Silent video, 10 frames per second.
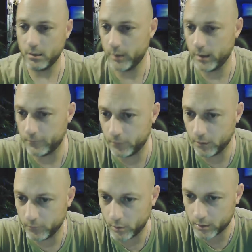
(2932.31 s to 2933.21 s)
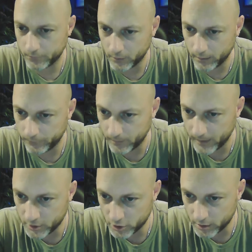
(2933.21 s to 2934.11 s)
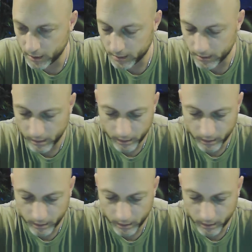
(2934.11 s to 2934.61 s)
We are full of wonderful information and